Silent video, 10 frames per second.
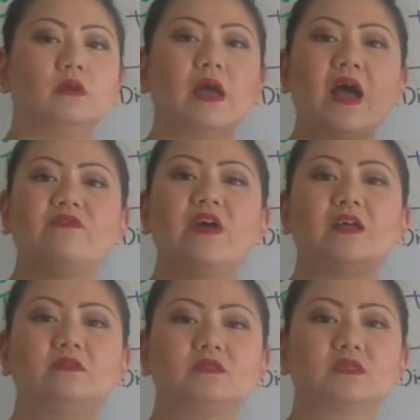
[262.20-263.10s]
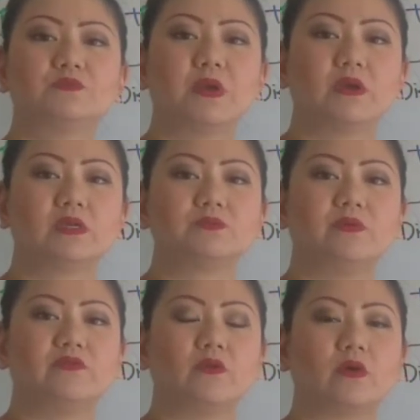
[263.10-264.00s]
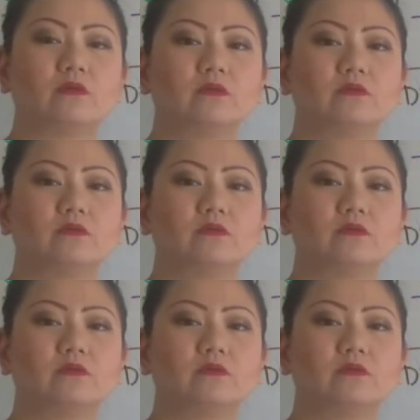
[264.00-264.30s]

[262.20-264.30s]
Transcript: I've had this experience before.